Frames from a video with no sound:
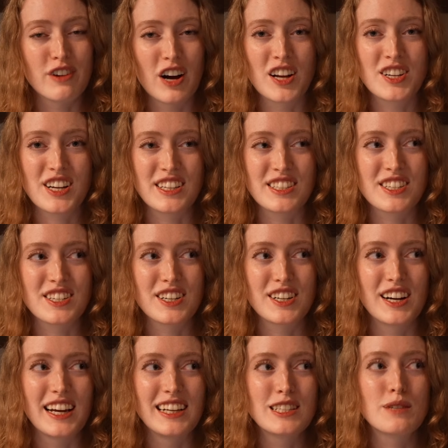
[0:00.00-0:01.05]

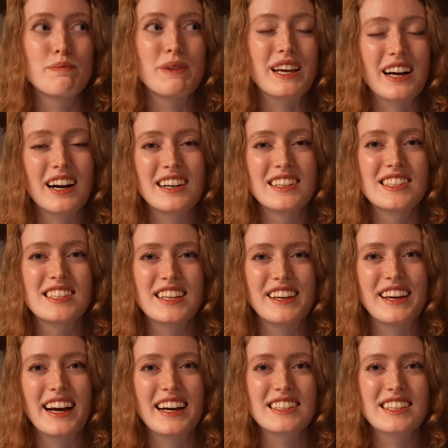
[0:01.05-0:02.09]
Rochester, it's because
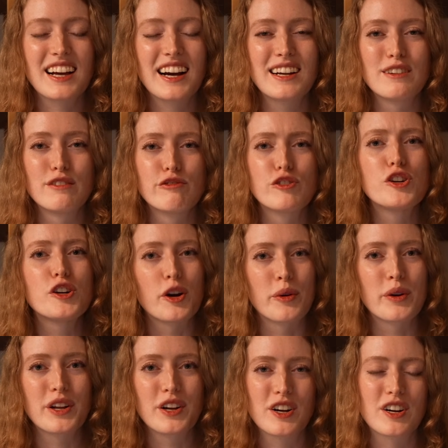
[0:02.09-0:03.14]
he has kind of
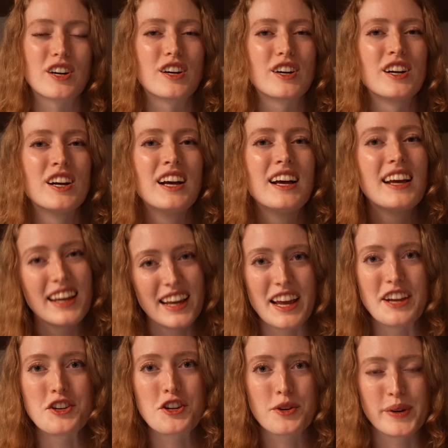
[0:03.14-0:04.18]
goaded her
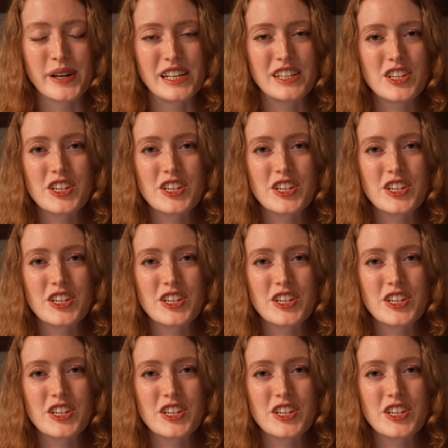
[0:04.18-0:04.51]
into it.